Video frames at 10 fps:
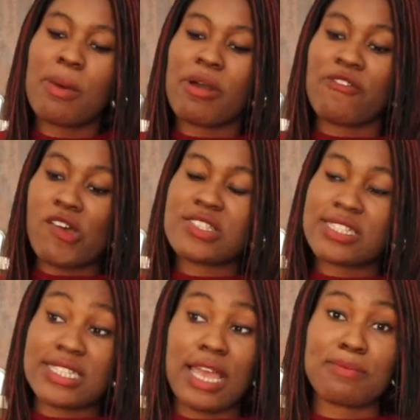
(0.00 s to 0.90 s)
My
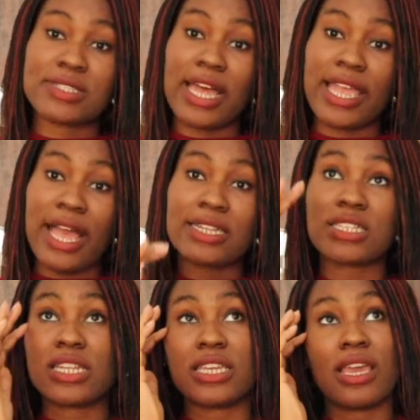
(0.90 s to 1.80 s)
1st attempt, I
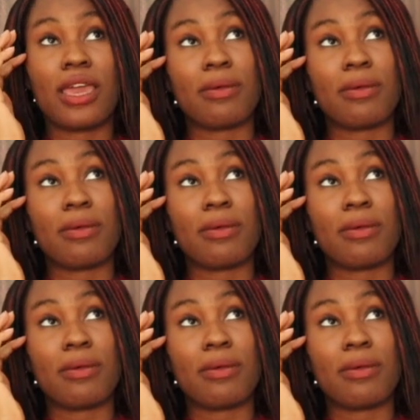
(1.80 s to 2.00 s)
actually